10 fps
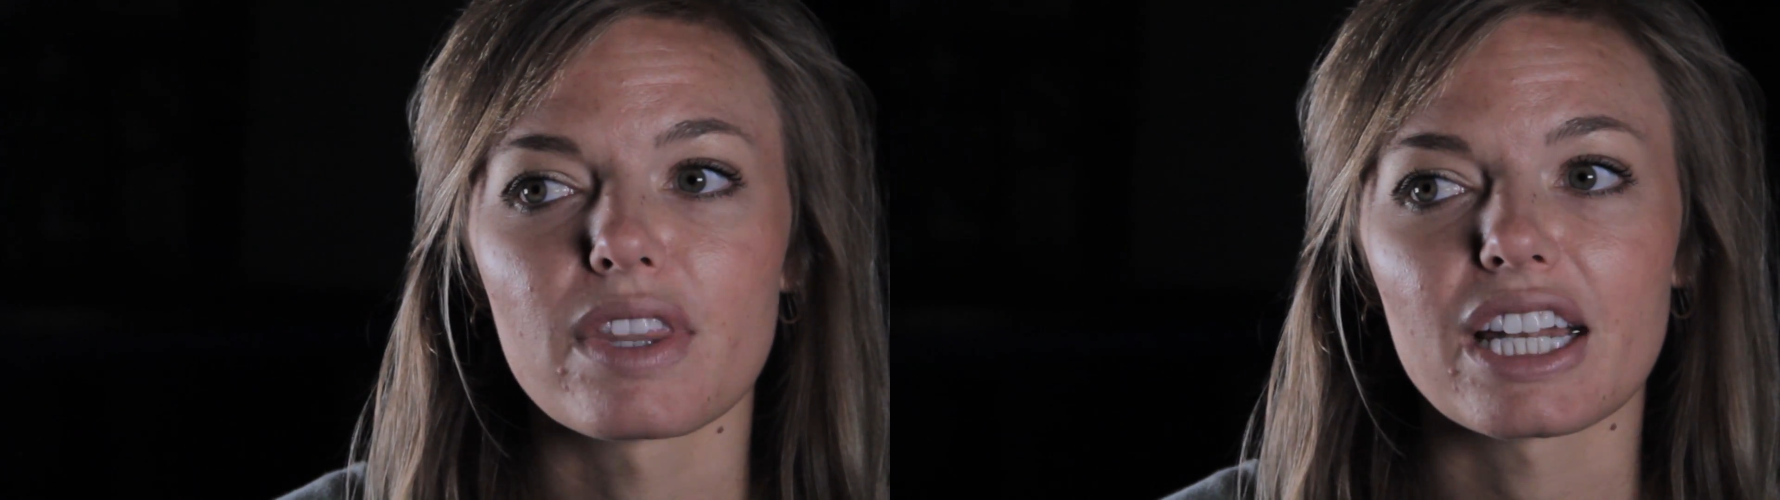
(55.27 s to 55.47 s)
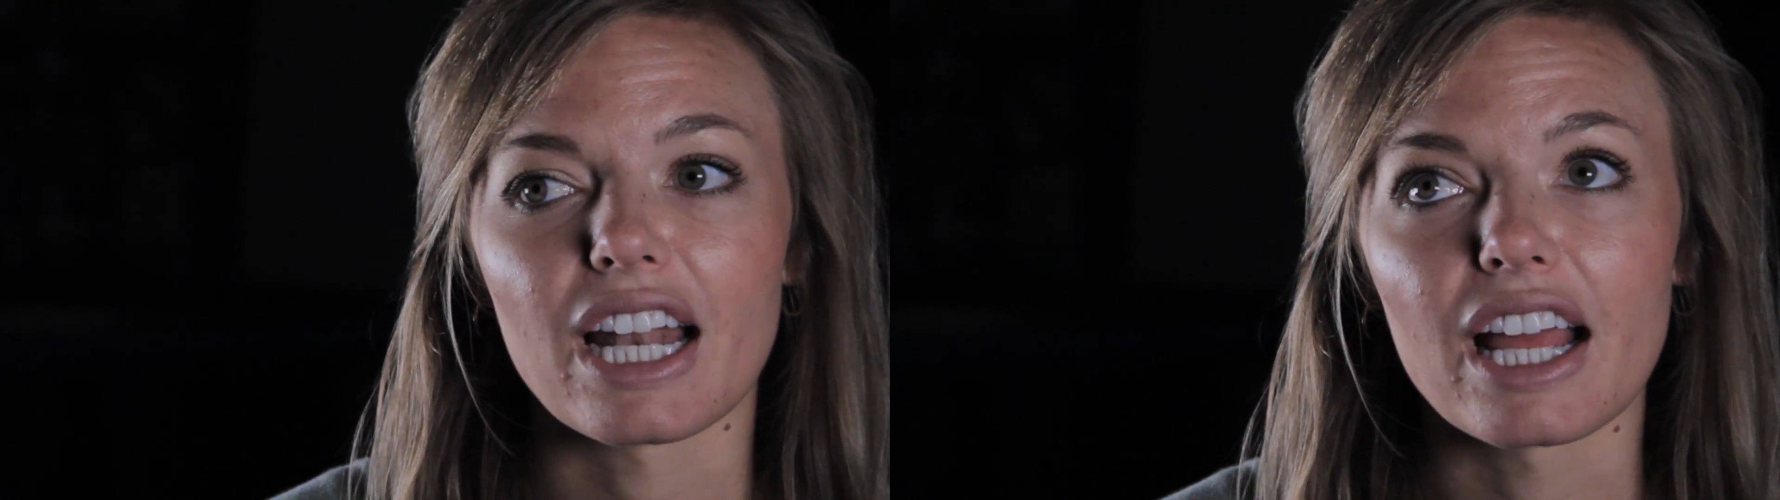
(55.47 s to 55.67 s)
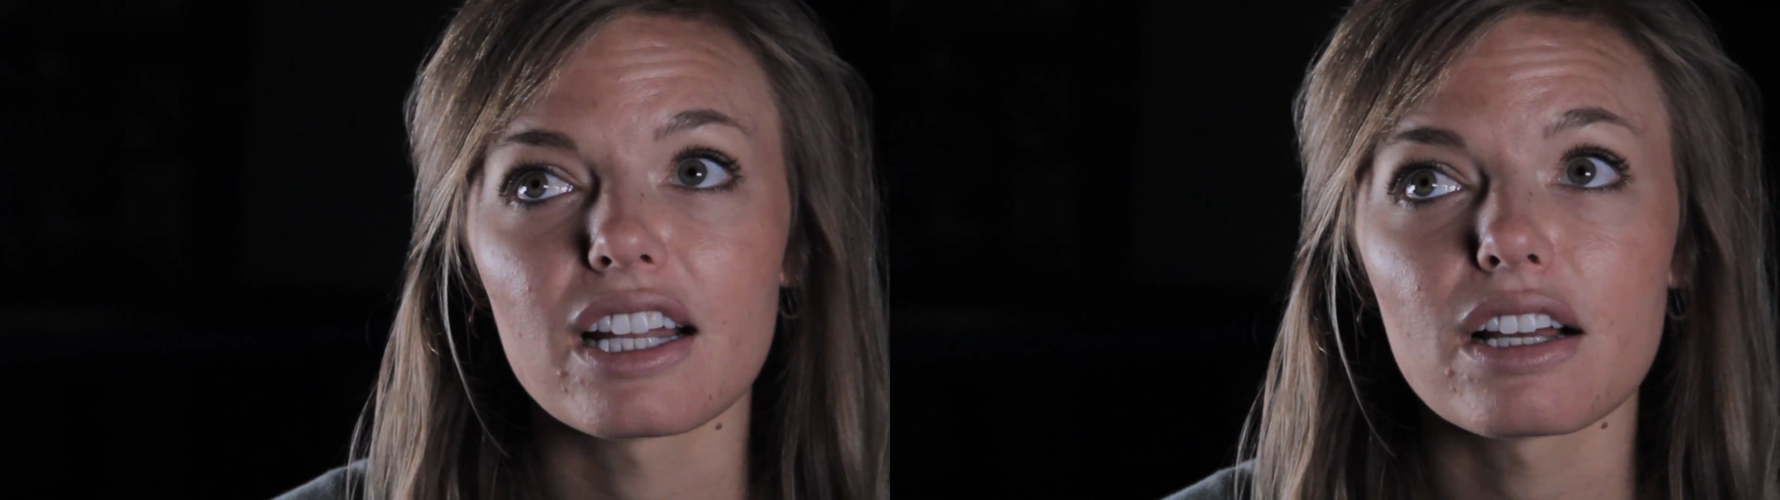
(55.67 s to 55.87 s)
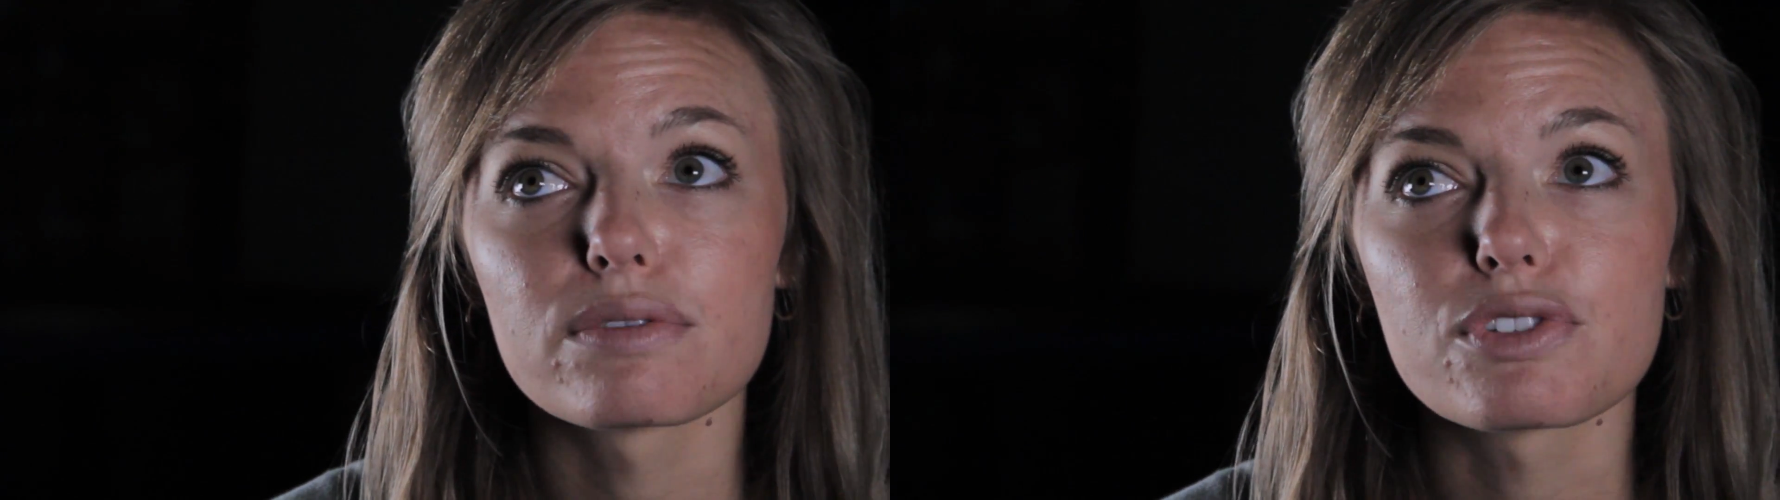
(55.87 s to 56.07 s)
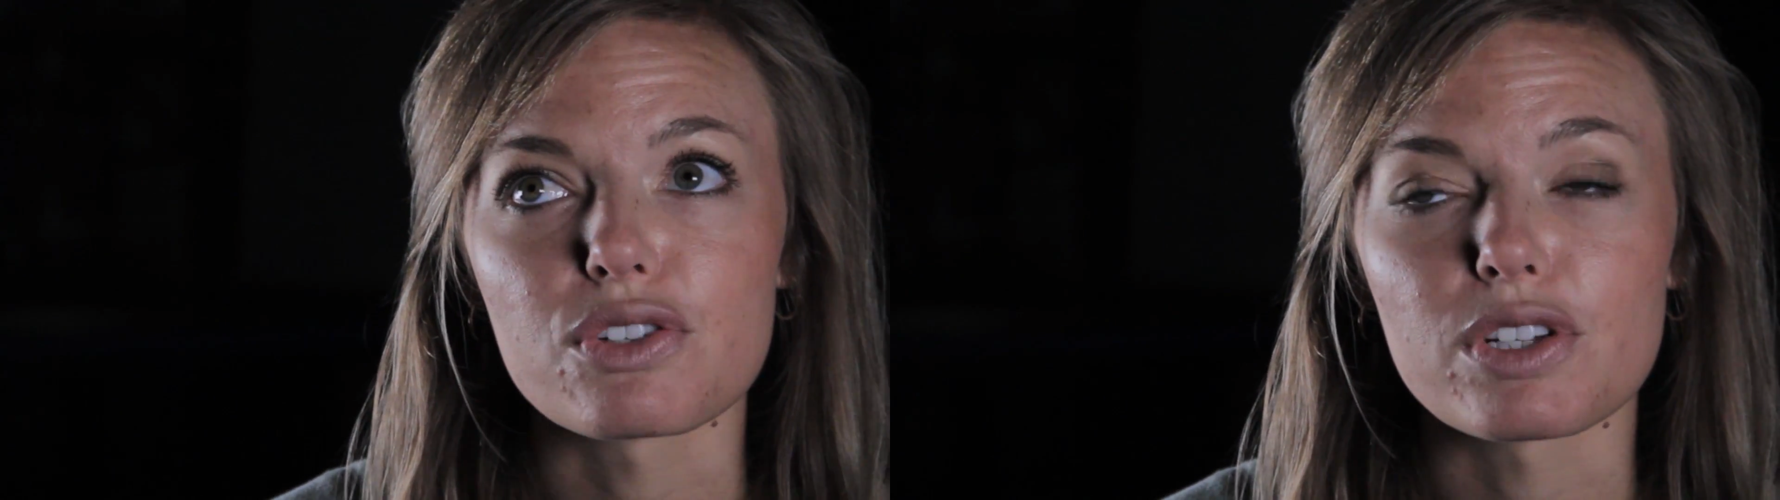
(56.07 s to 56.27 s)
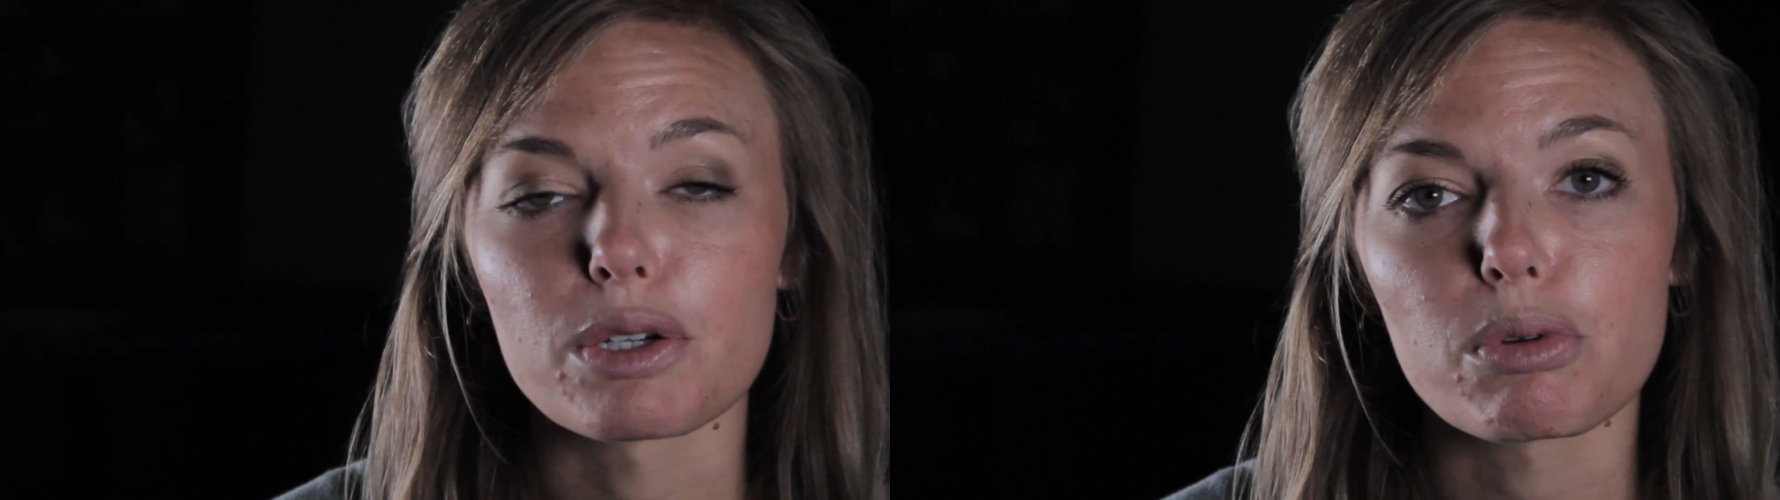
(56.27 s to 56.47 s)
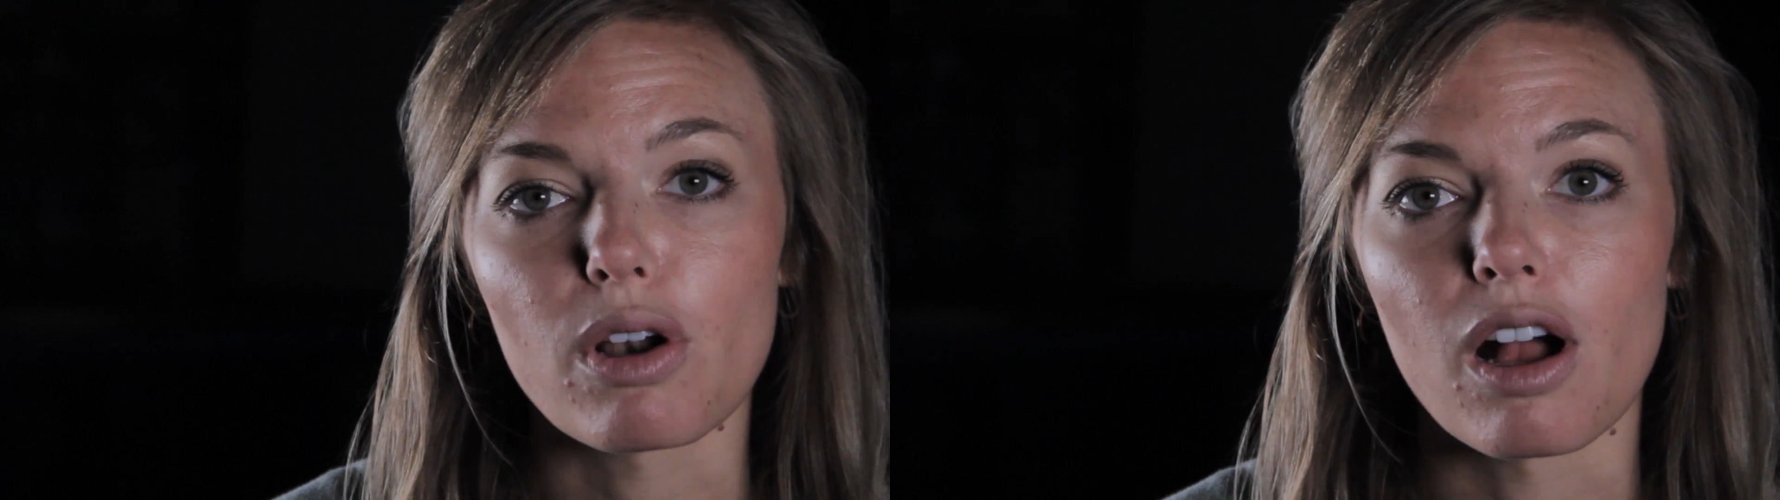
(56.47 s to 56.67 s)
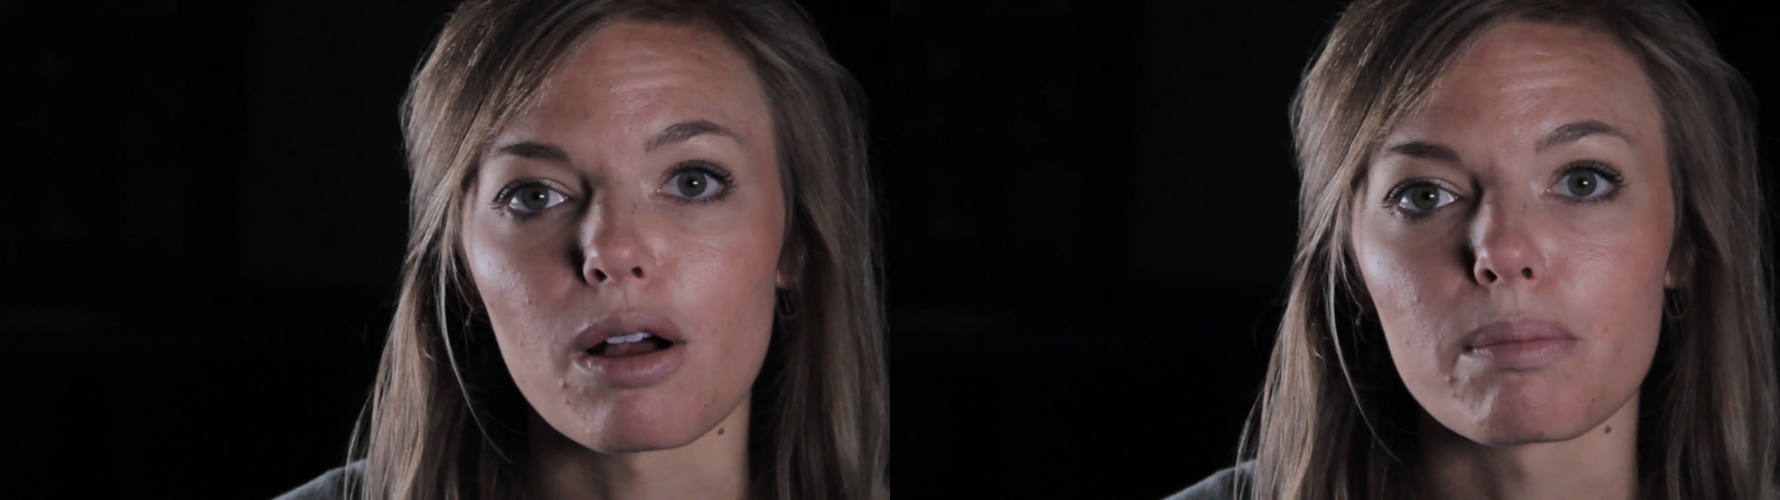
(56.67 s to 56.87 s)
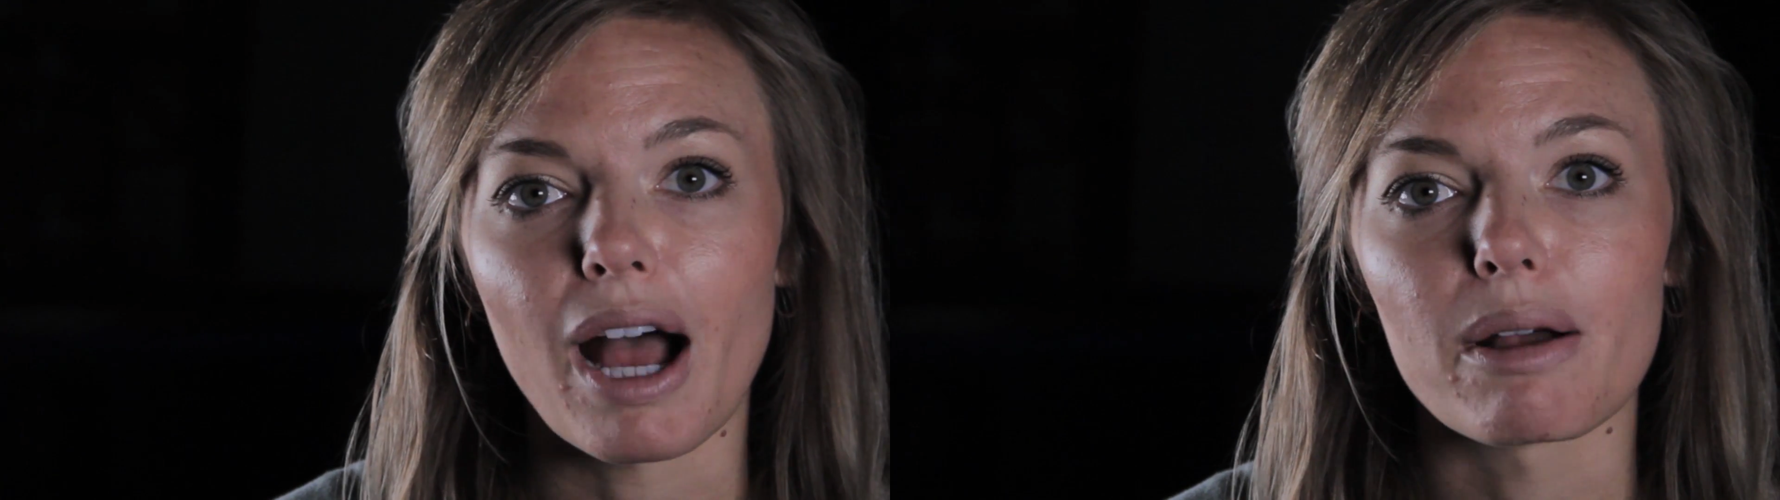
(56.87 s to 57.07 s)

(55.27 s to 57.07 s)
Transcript: the night of junior prom,